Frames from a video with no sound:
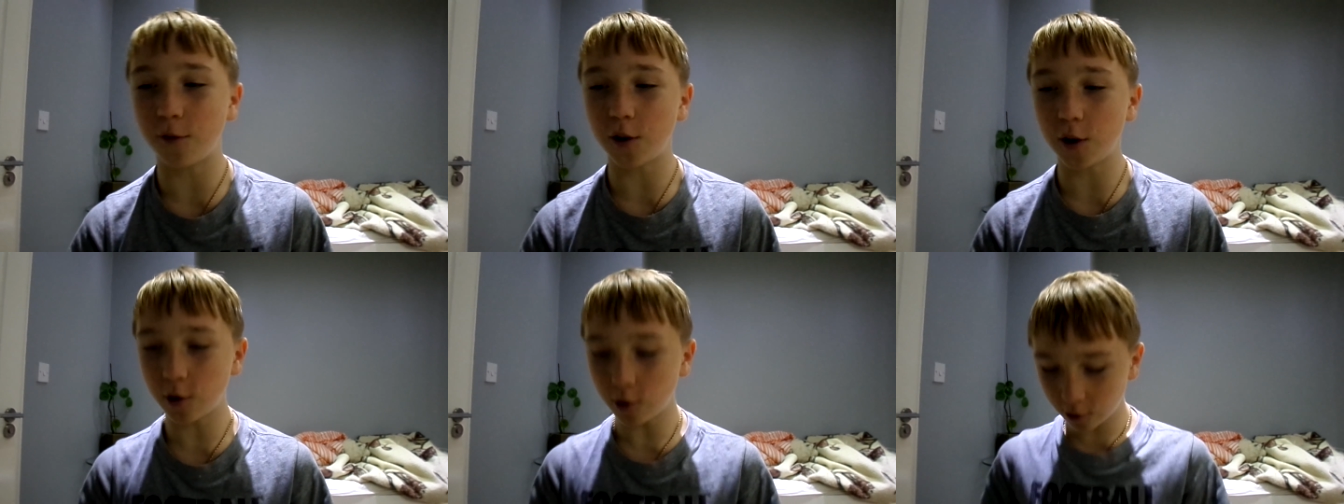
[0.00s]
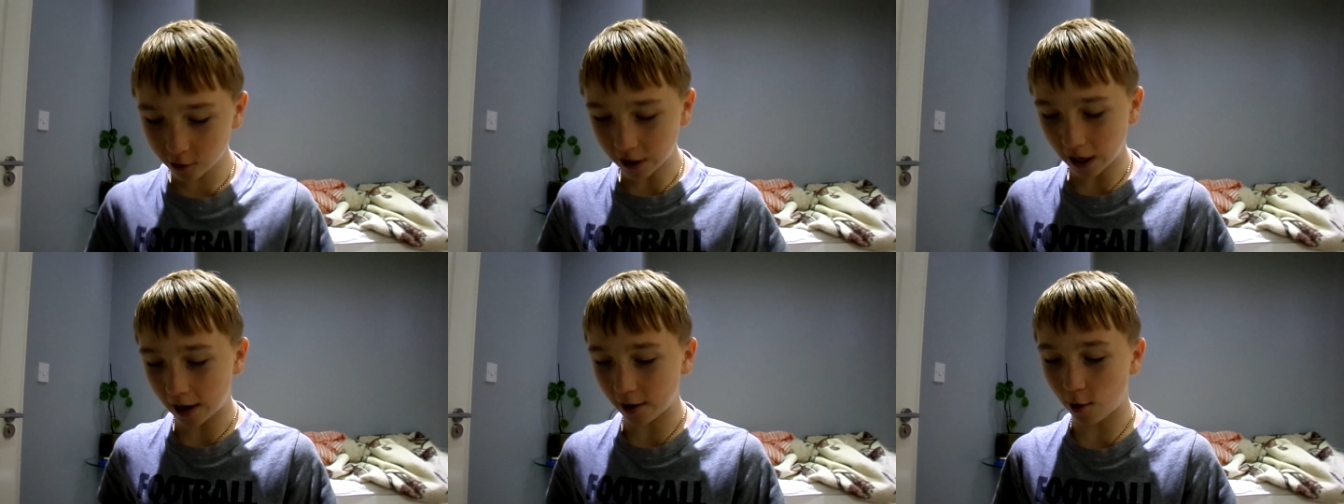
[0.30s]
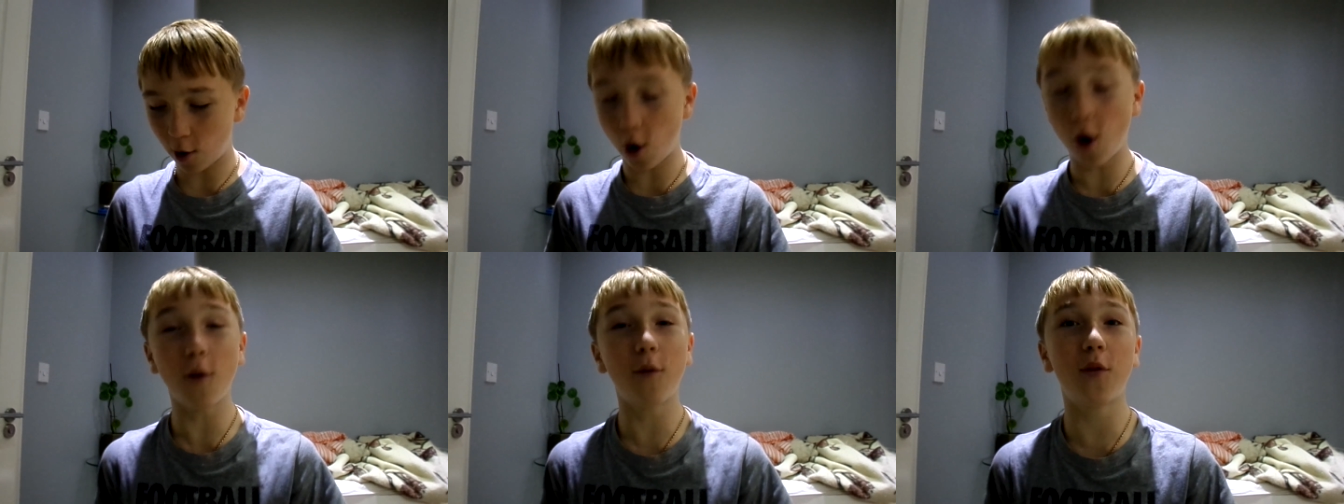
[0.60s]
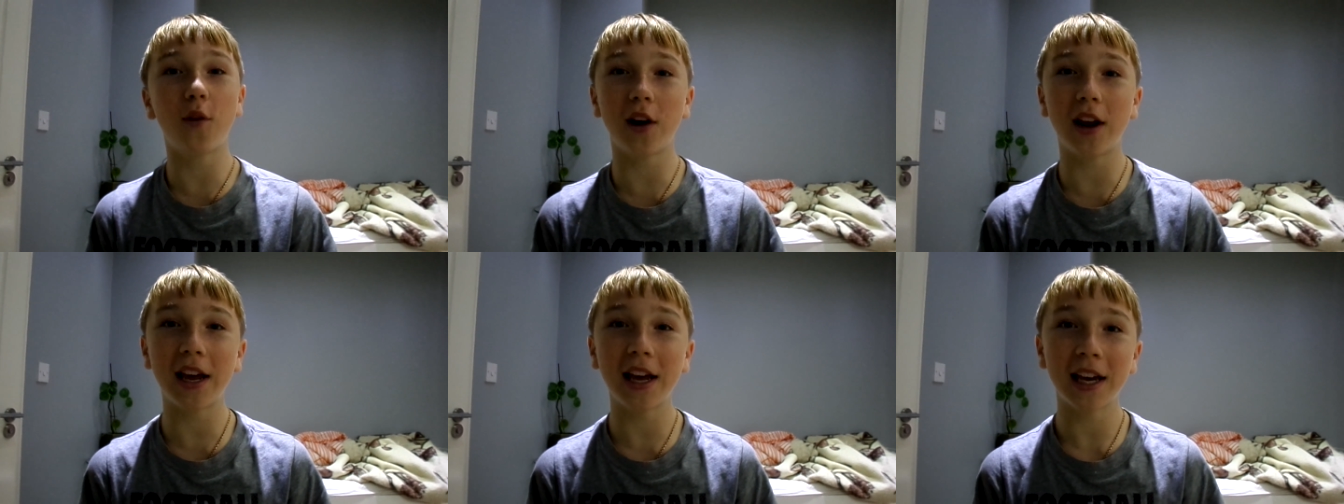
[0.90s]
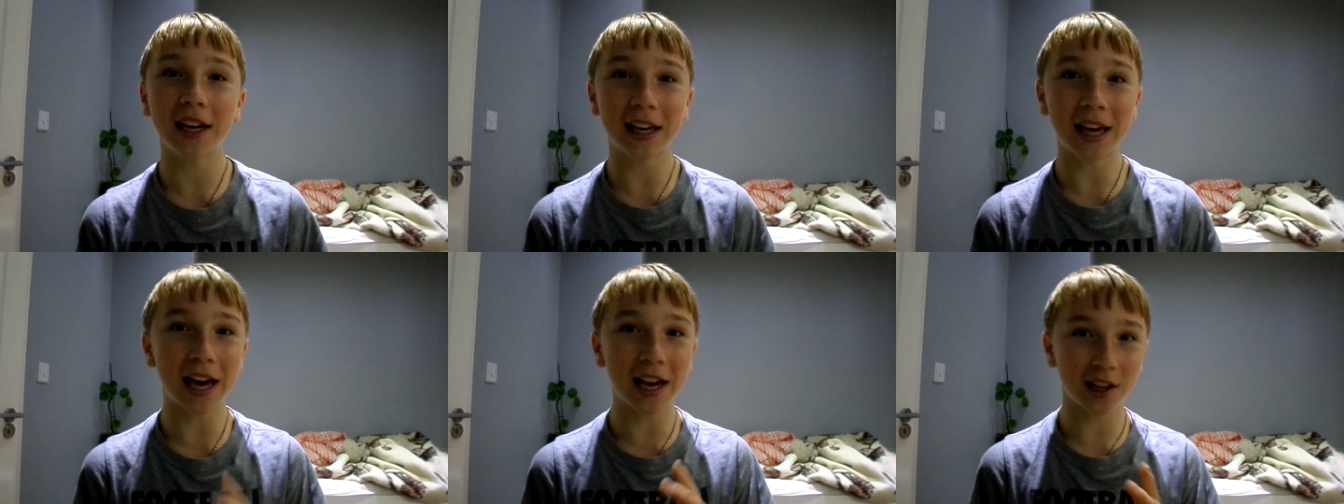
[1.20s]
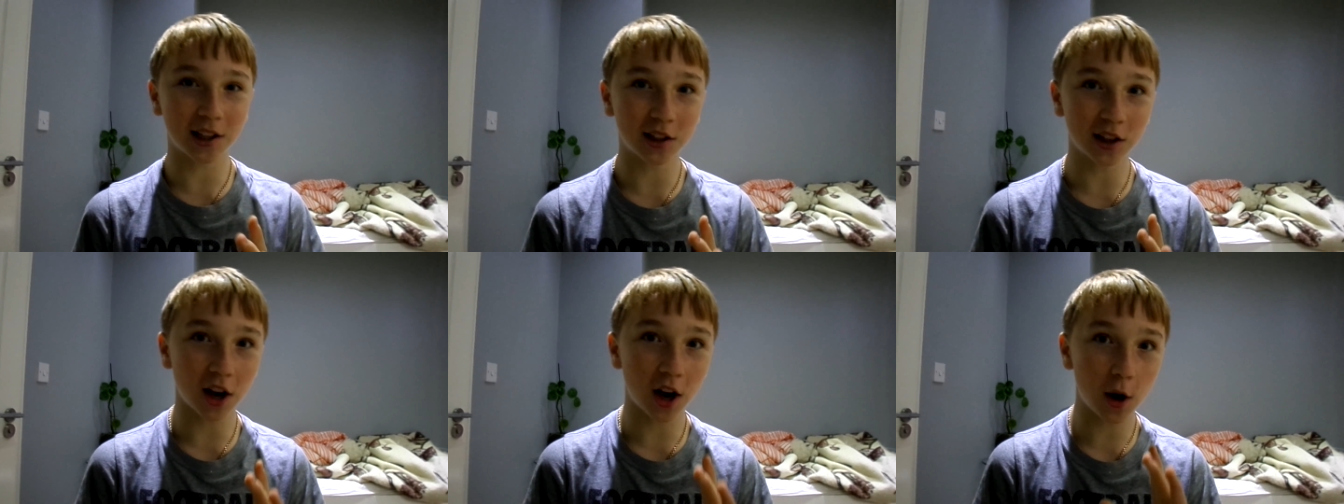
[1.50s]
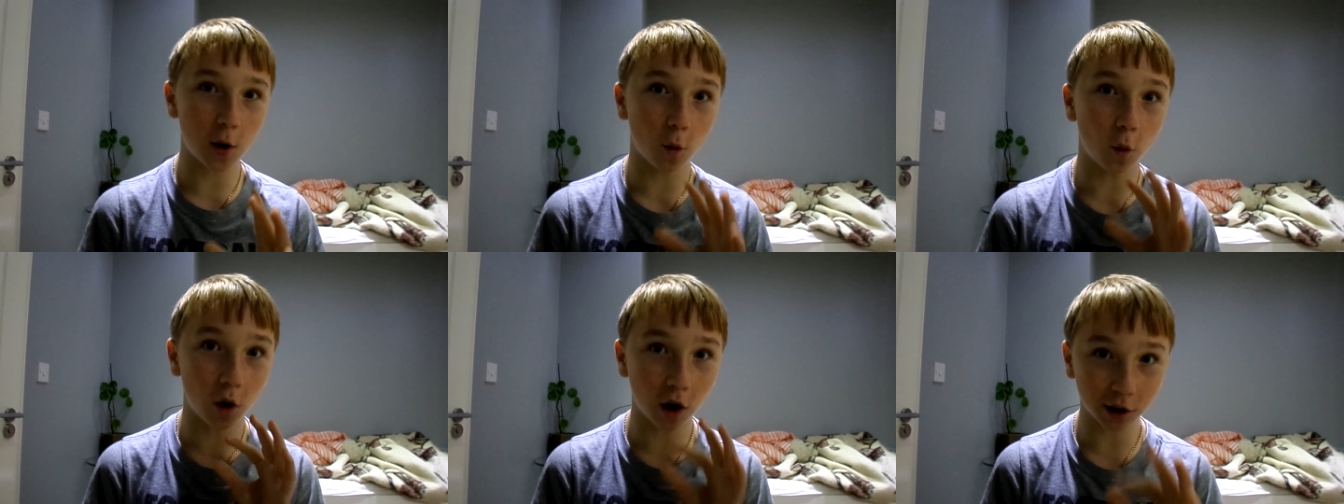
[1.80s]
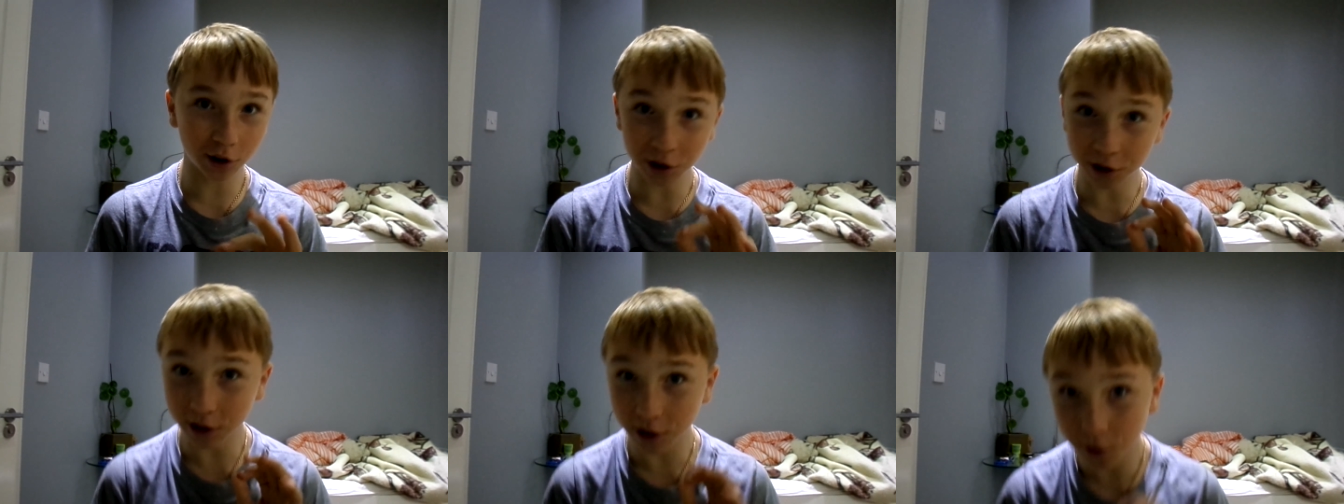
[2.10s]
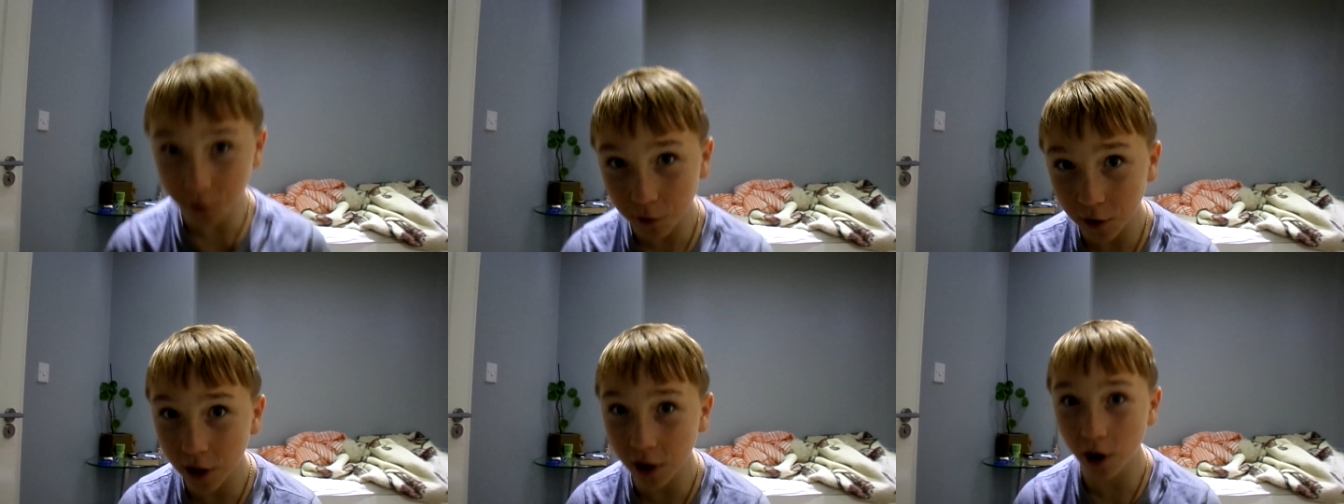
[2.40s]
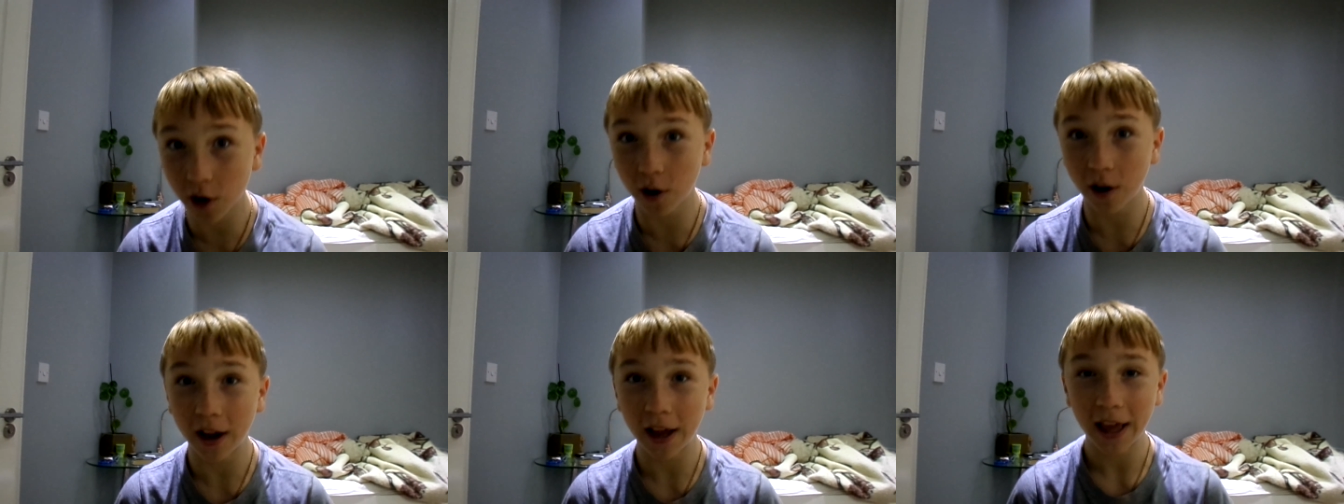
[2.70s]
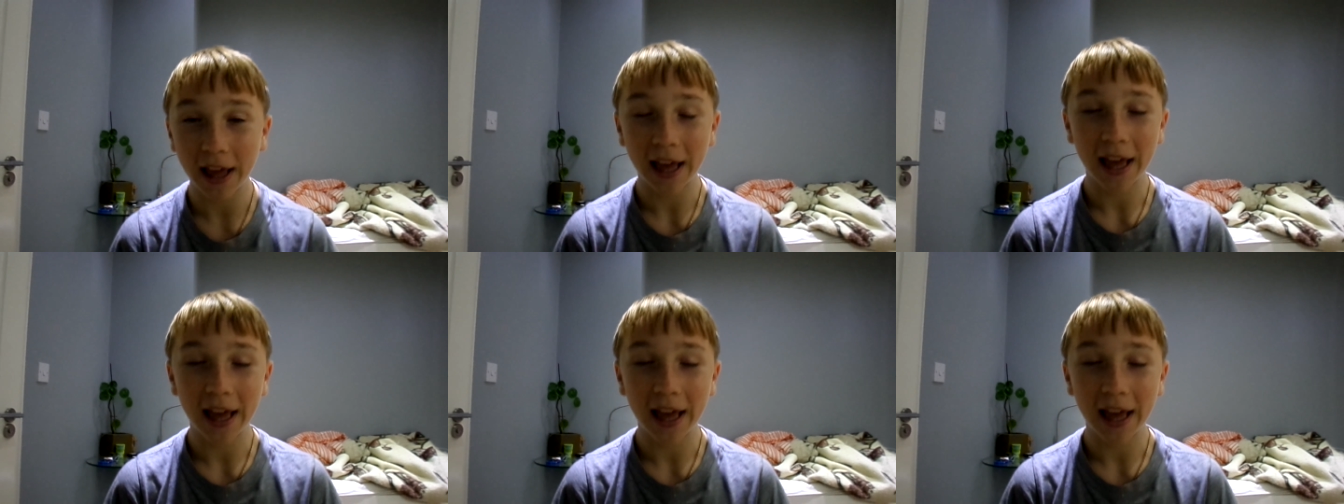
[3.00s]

views and hopefully KSI watches this video